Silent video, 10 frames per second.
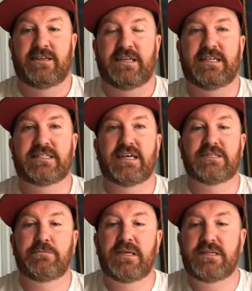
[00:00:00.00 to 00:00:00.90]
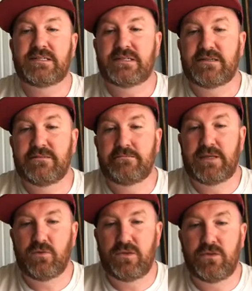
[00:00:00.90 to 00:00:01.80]
he says, peace
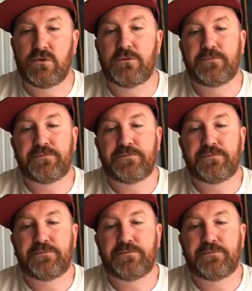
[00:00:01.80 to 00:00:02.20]
be with you.